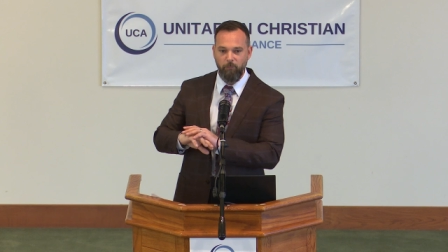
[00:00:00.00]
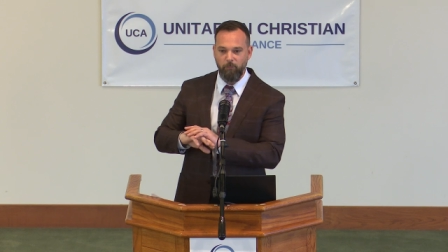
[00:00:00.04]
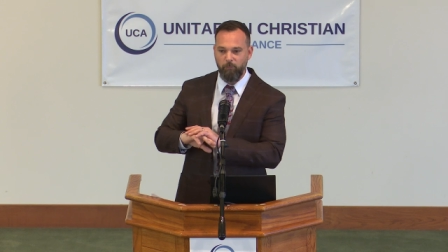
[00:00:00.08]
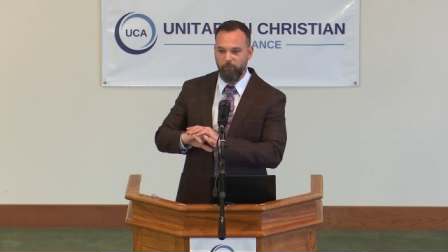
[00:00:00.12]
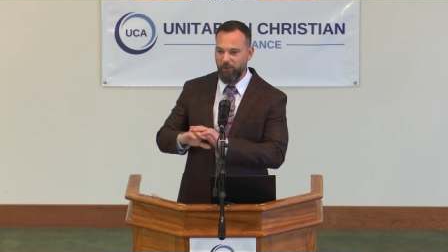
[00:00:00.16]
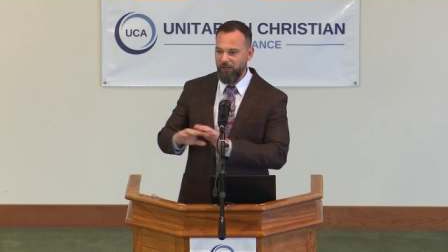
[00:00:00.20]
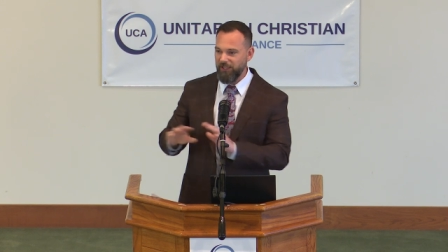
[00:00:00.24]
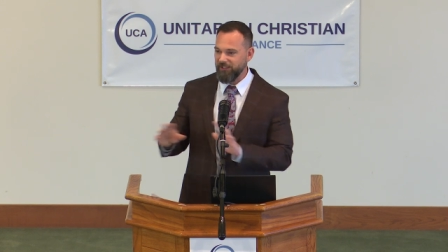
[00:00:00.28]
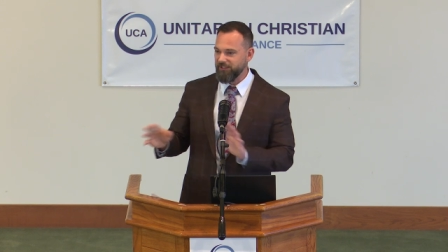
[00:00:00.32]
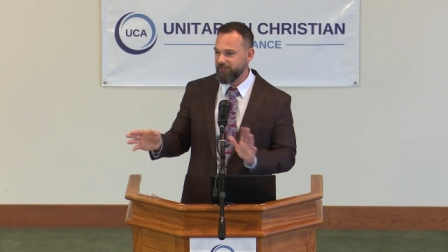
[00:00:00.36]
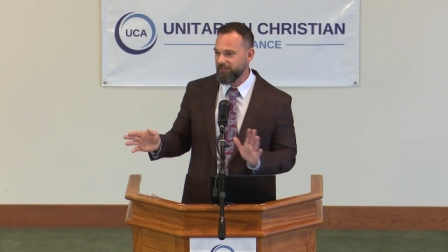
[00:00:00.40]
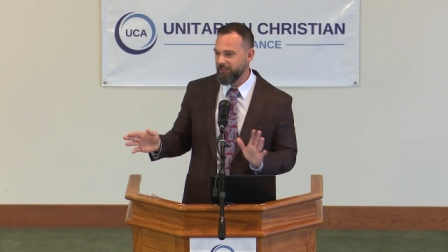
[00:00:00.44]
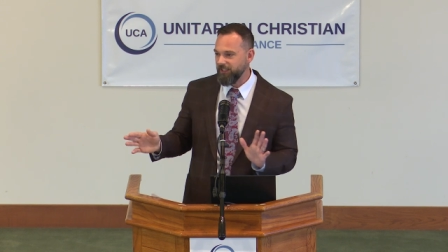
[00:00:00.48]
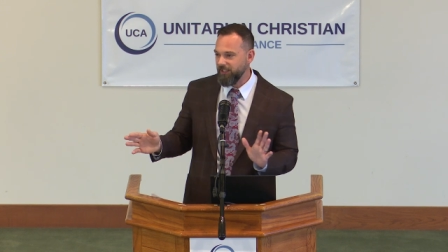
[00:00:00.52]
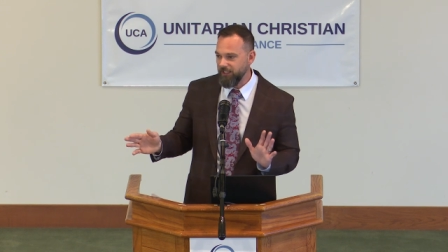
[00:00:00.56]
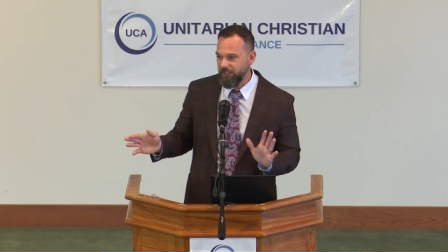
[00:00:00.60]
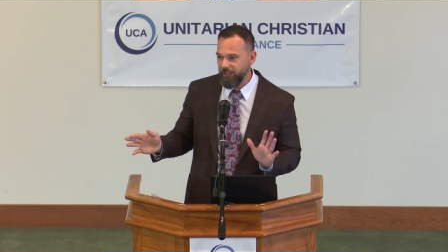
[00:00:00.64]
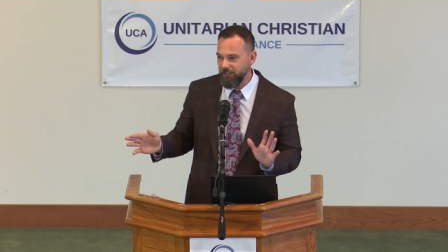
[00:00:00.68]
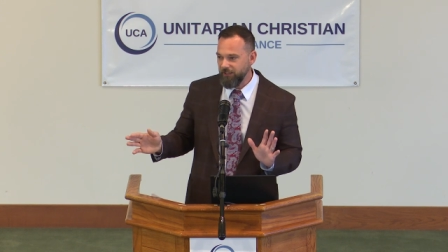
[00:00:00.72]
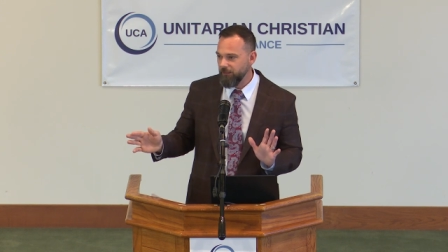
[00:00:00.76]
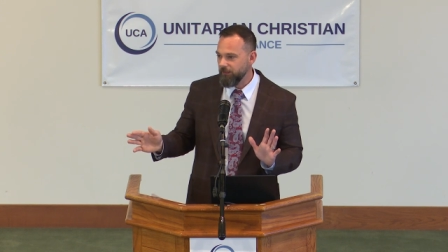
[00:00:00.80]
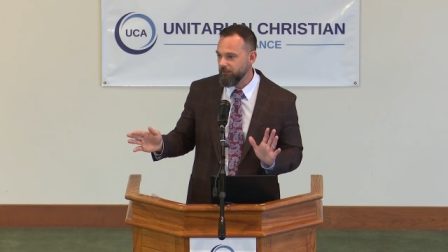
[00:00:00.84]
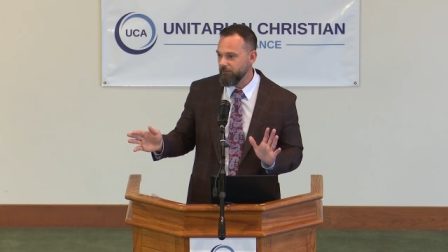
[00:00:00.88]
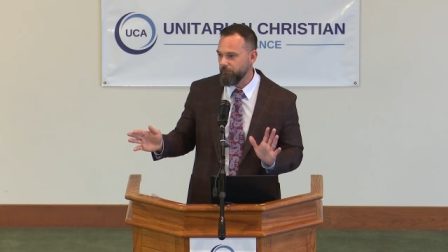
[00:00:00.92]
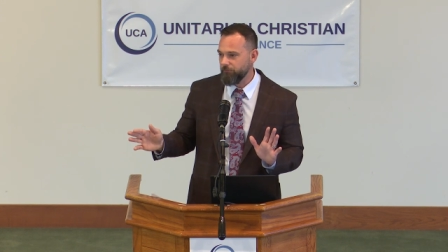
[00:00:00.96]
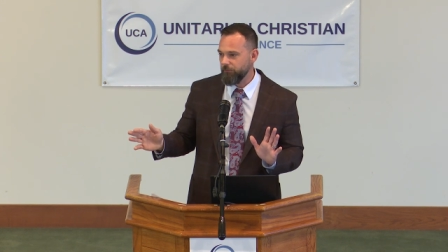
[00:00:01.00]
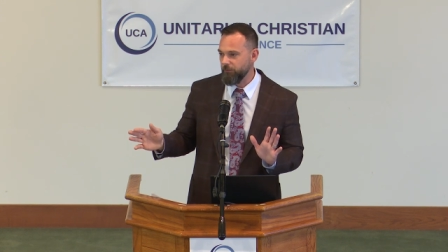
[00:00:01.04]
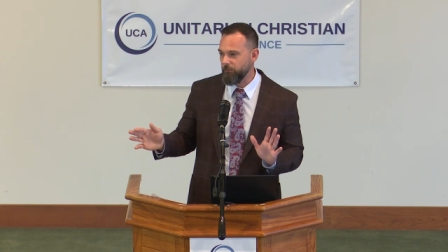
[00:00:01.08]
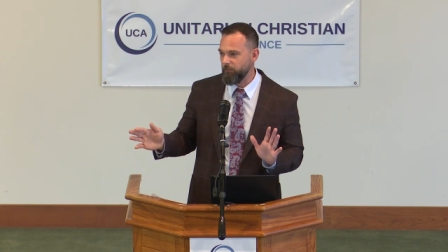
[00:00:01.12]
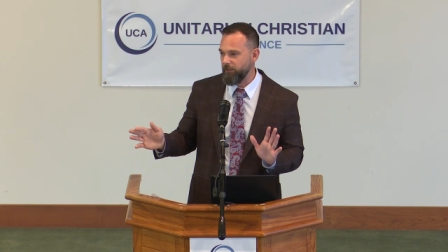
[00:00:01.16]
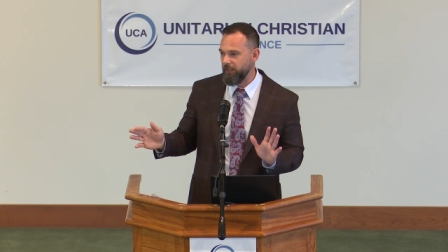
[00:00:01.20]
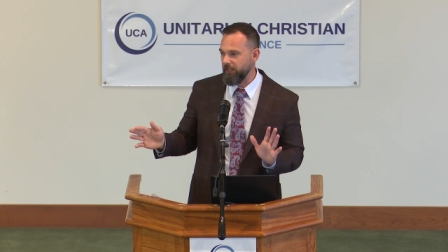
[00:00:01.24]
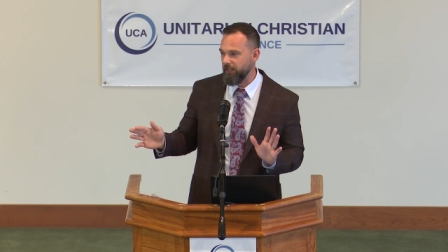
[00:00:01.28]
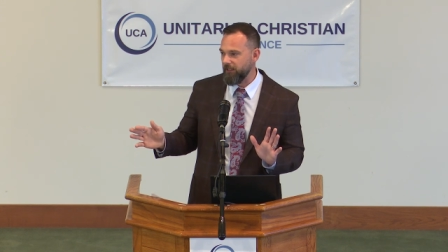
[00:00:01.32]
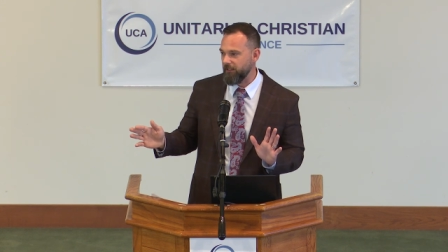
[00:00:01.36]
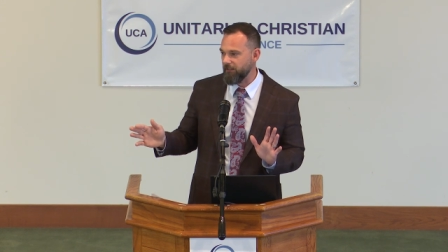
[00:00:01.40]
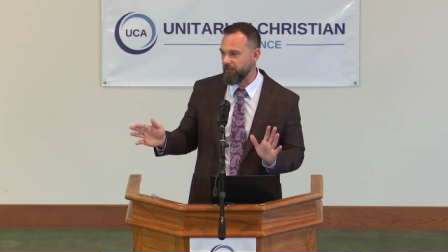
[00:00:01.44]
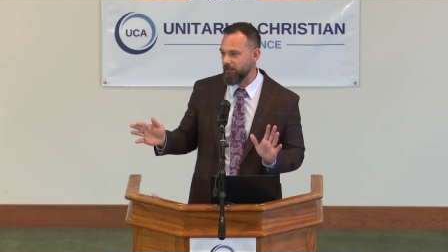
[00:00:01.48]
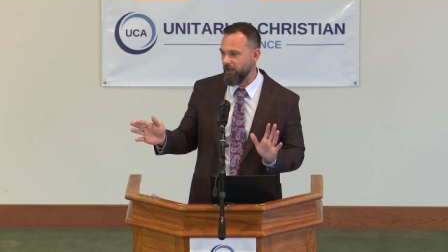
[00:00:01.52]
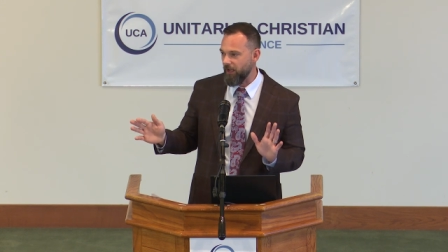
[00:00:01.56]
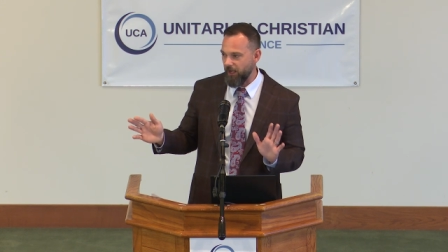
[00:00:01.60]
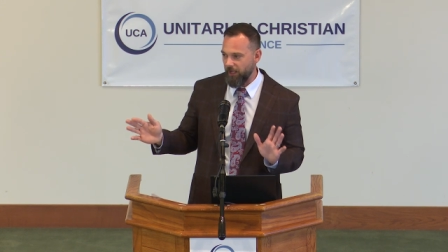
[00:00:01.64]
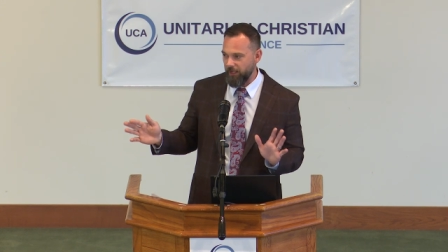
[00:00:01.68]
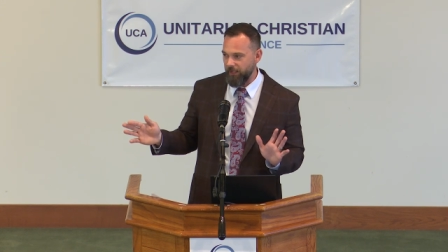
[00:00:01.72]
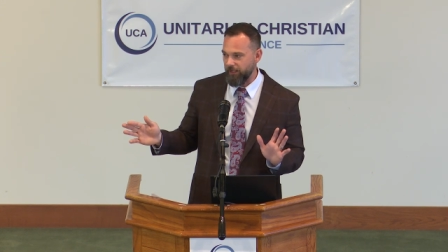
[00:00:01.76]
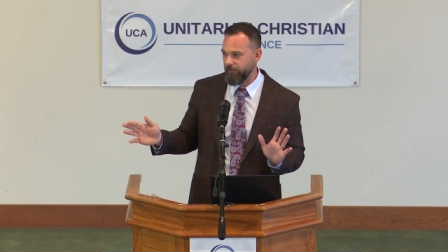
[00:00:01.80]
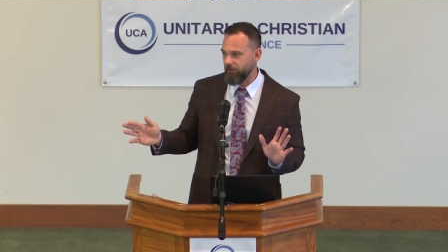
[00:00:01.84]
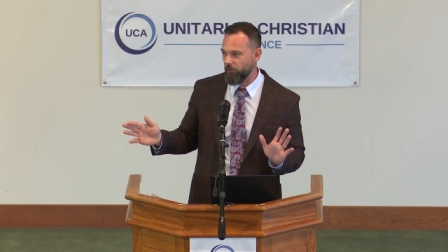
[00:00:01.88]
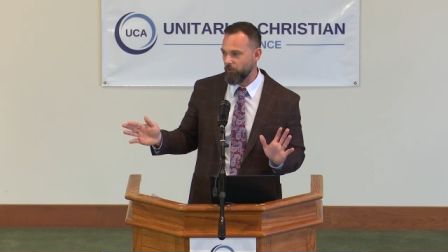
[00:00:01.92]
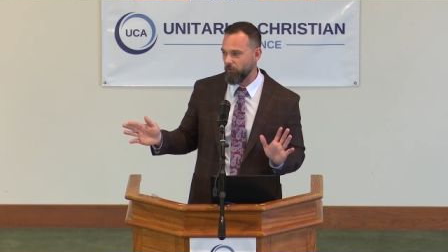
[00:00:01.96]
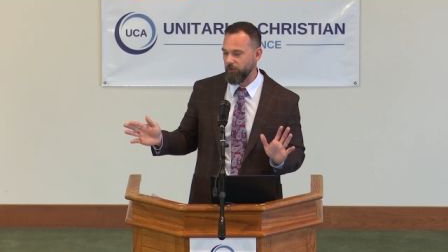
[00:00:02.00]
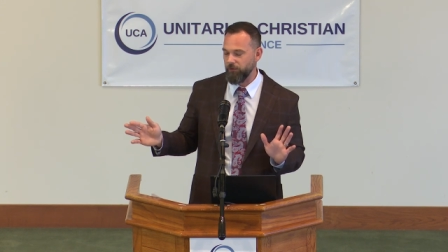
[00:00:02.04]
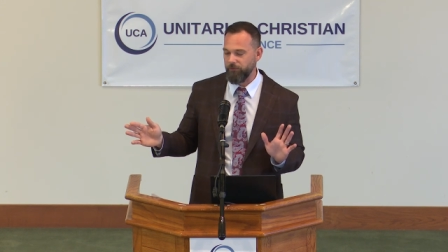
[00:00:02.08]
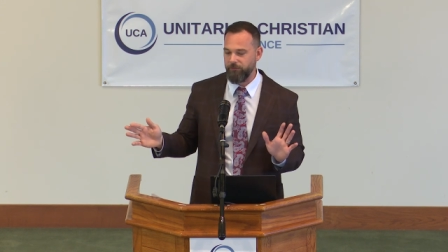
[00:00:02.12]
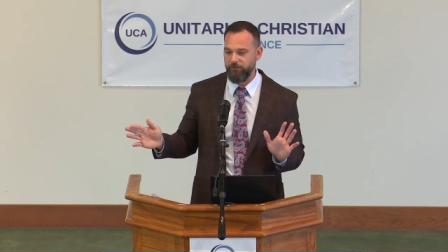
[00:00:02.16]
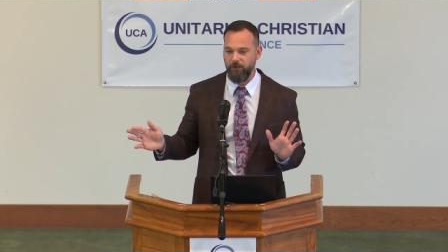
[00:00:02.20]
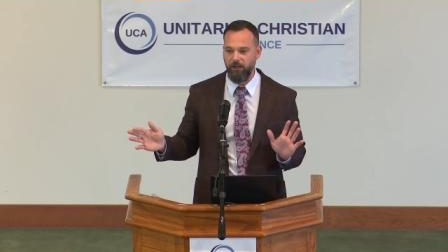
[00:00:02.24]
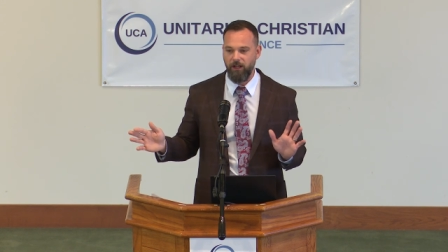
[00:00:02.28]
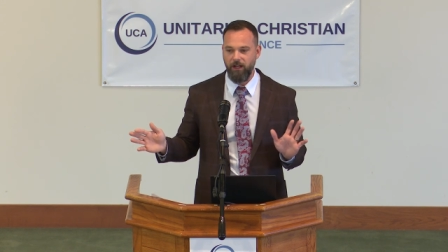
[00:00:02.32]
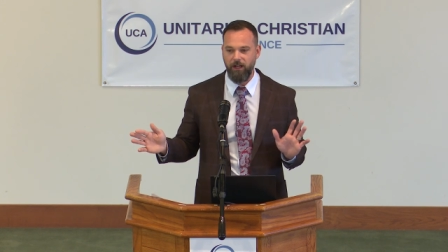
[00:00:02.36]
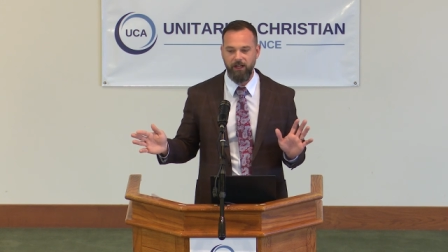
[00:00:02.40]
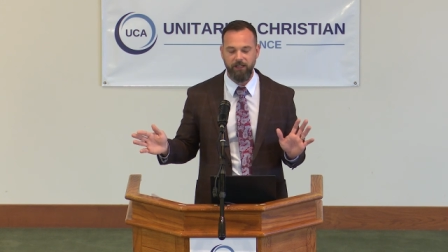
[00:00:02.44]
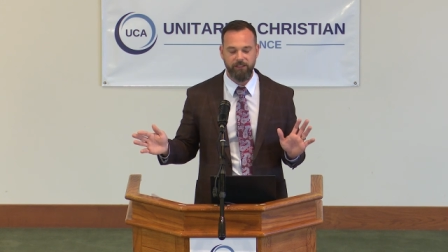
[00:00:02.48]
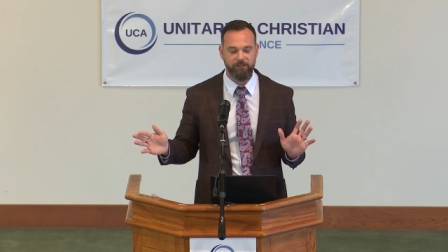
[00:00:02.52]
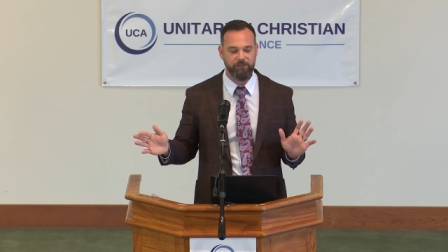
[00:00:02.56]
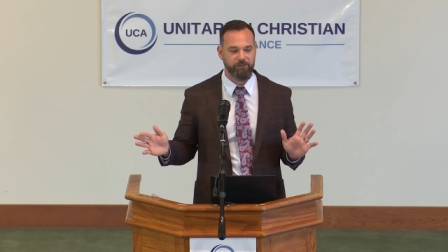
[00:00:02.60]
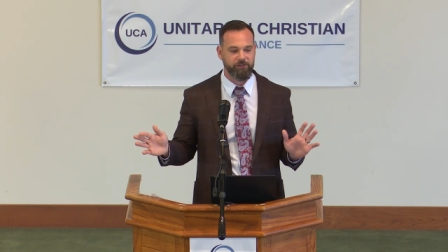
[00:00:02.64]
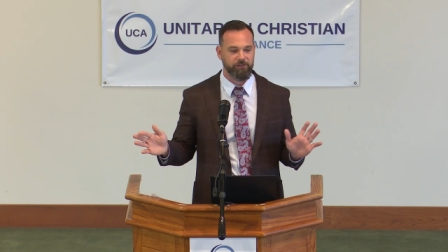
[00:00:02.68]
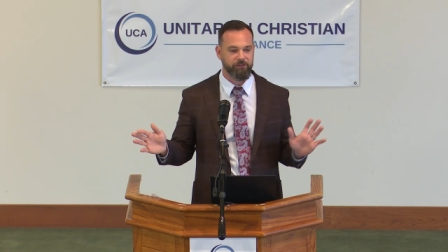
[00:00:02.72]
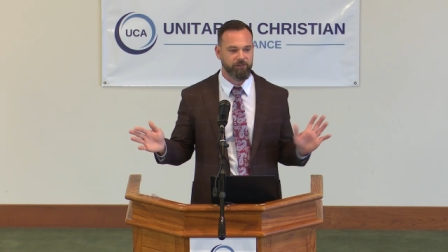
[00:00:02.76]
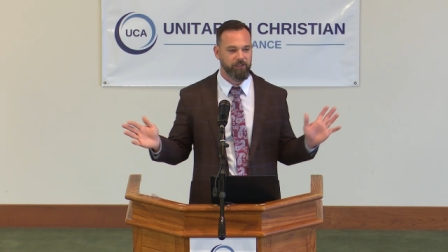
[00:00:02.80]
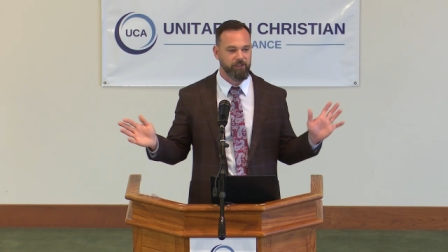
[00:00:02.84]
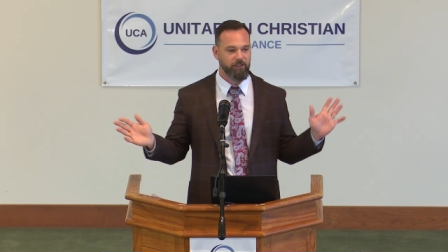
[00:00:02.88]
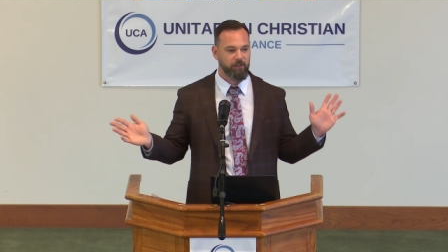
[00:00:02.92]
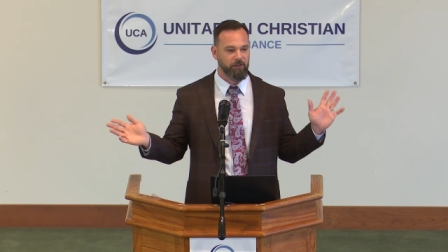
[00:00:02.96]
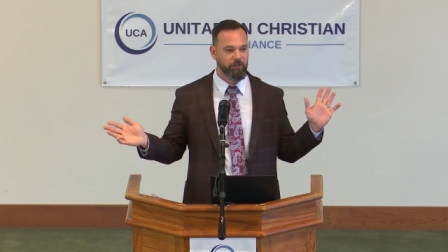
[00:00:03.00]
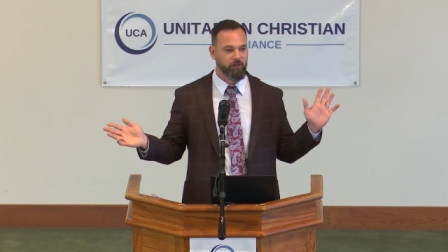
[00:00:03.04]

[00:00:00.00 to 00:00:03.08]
busted for being non-orthodox